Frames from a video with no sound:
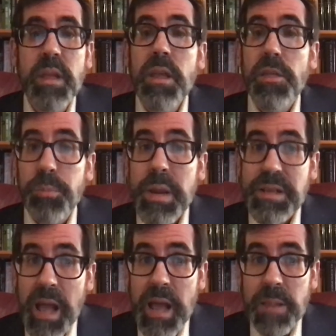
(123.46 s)
3
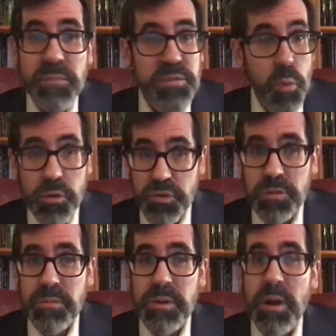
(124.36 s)
times more
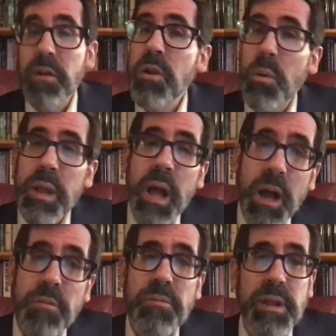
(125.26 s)
children are going
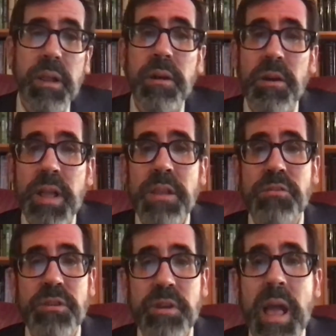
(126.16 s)
hungry in our
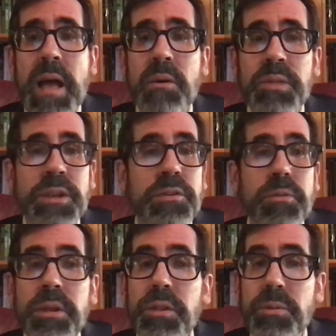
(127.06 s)
nation now than
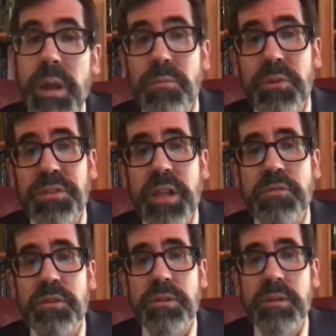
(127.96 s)
during the Great
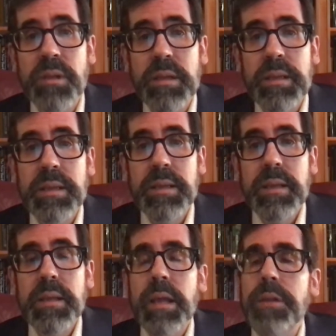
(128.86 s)
Recession.
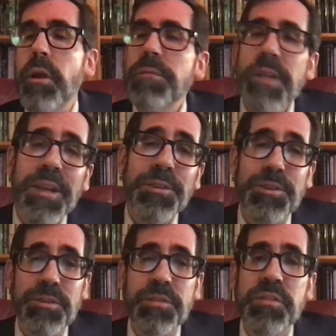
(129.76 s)
And our
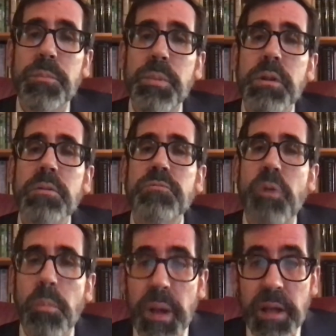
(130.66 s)
failures to build
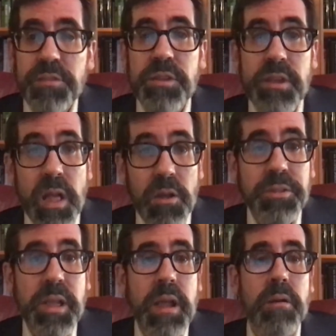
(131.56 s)
robust
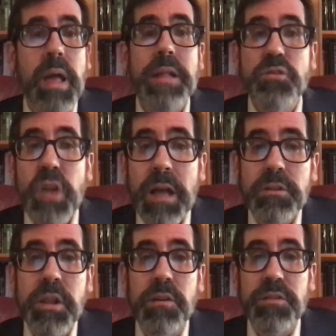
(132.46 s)
healthcare and
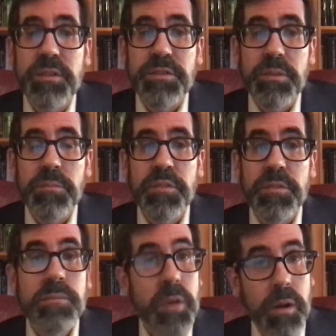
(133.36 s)
childcare systems
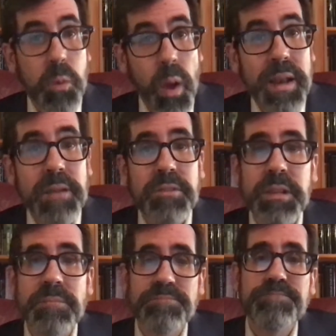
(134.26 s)
are quite evident.